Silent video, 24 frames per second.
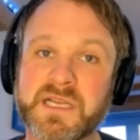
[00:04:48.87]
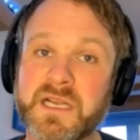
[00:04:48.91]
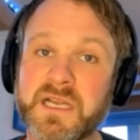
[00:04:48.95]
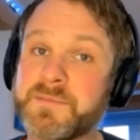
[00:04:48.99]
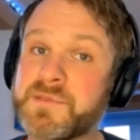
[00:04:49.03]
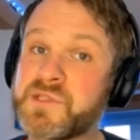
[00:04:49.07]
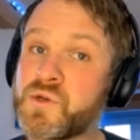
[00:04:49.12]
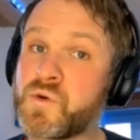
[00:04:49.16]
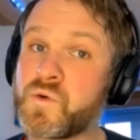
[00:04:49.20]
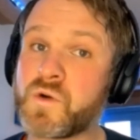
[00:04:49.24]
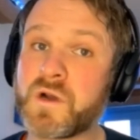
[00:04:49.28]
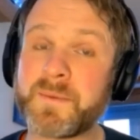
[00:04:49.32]
come
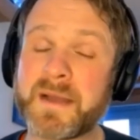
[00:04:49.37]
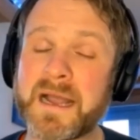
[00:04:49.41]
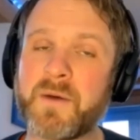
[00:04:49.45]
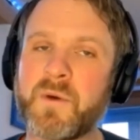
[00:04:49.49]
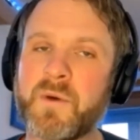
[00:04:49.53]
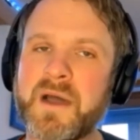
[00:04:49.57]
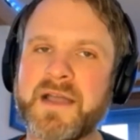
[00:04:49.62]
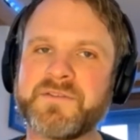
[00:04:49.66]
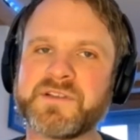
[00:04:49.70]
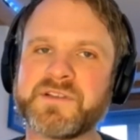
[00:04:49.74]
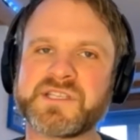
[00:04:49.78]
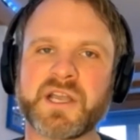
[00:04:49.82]
talk about
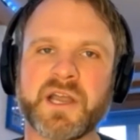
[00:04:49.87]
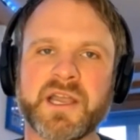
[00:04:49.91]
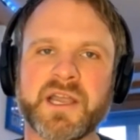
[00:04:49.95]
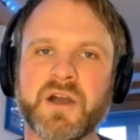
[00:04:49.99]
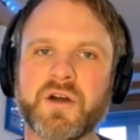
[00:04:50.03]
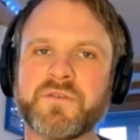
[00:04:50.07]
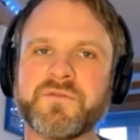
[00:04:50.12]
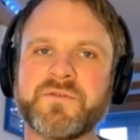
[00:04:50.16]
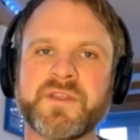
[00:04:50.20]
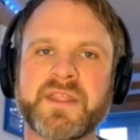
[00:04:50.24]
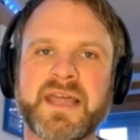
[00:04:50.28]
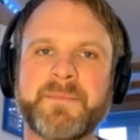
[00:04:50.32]
whatever's going
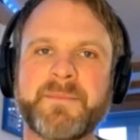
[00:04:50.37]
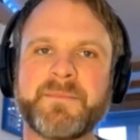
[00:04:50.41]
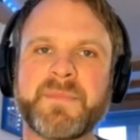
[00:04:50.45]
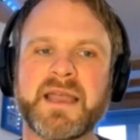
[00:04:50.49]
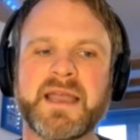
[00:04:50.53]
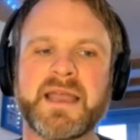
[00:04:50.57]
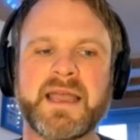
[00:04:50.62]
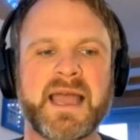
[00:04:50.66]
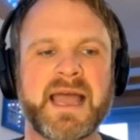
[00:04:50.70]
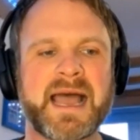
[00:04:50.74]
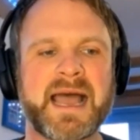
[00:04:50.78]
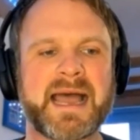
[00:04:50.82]
on for them,
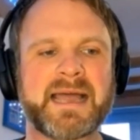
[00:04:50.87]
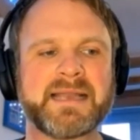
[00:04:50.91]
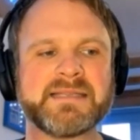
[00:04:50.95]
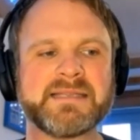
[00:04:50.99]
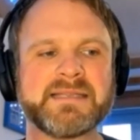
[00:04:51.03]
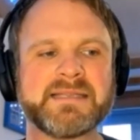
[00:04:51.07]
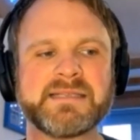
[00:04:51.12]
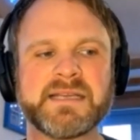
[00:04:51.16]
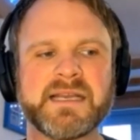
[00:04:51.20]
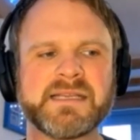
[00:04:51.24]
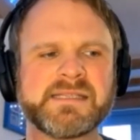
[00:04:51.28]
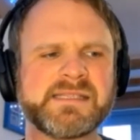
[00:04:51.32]

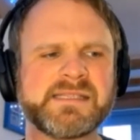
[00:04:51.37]
and